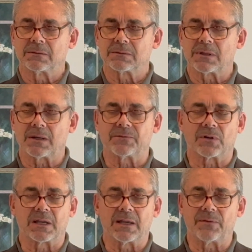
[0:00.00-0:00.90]
God,
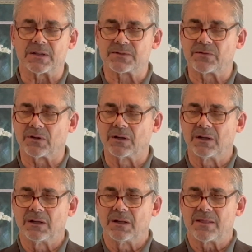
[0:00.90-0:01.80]
forgive us for
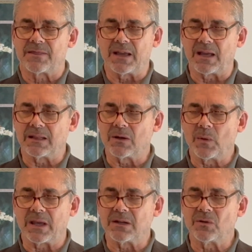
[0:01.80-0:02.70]
thinking that we
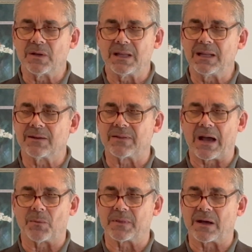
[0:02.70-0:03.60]
can do any of
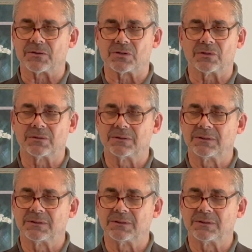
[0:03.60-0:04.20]
that without you.